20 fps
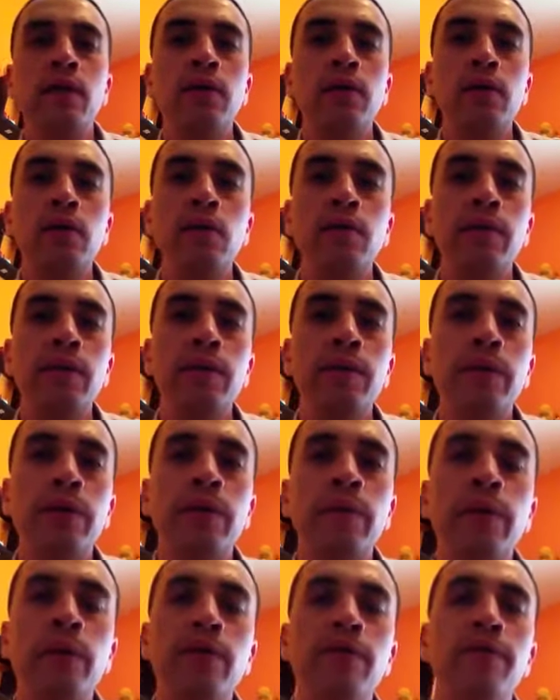we
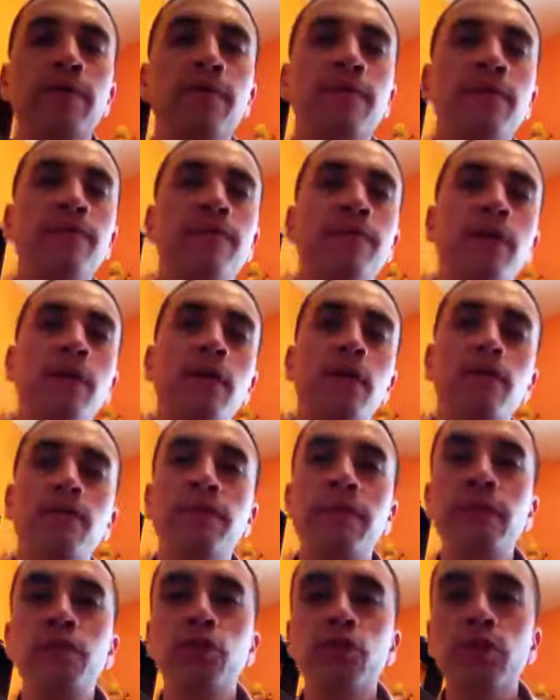can make a fun
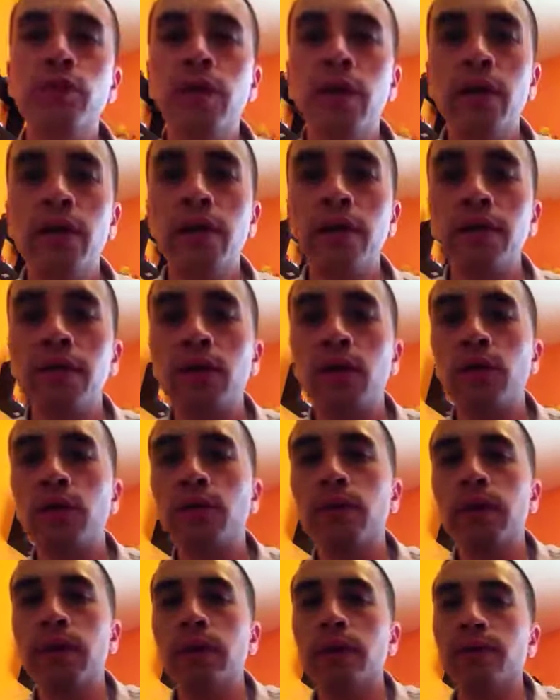venture out of this whole
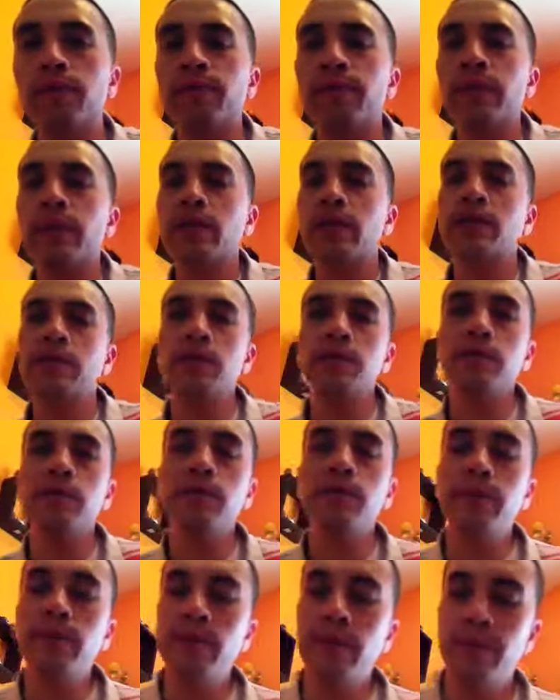thing, so to
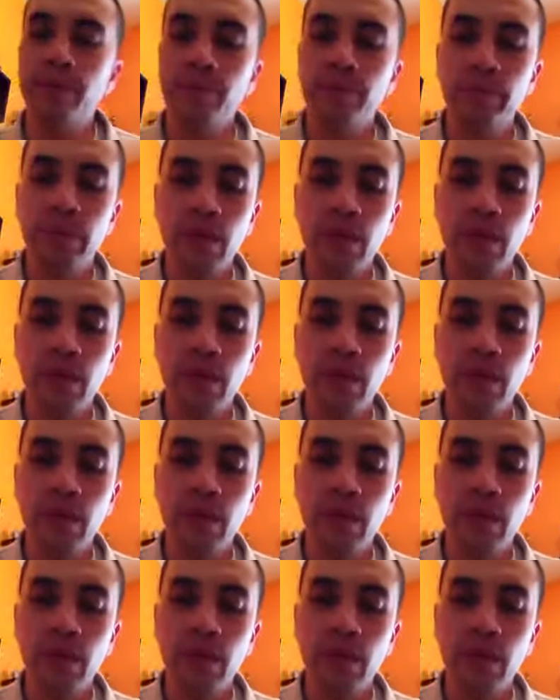speak.